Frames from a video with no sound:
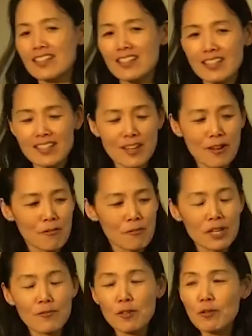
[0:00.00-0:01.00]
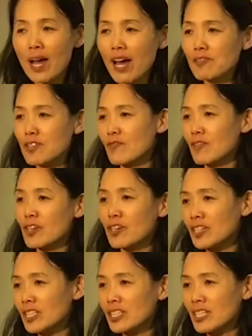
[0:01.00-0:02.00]
So if you have
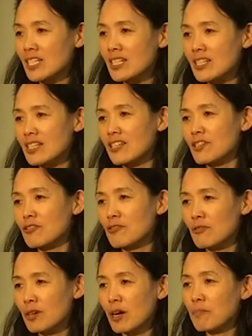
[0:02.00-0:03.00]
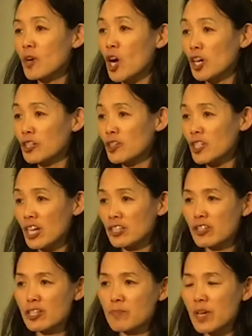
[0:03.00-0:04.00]
severe illness, to call your
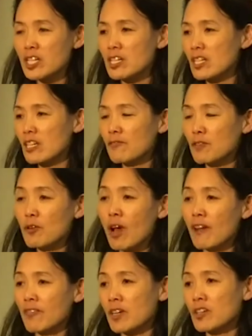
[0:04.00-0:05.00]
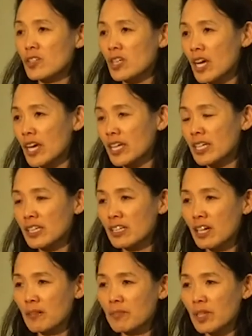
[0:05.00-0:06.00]
doctor, especially if you have underlying
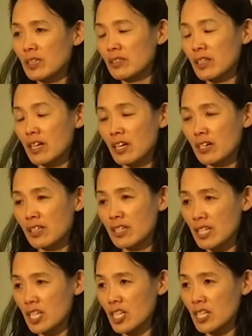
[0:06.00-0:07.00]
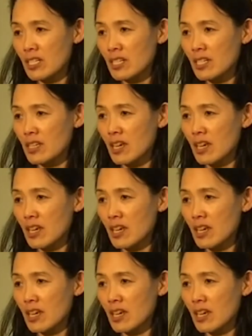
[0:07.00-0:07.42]
medical conditions,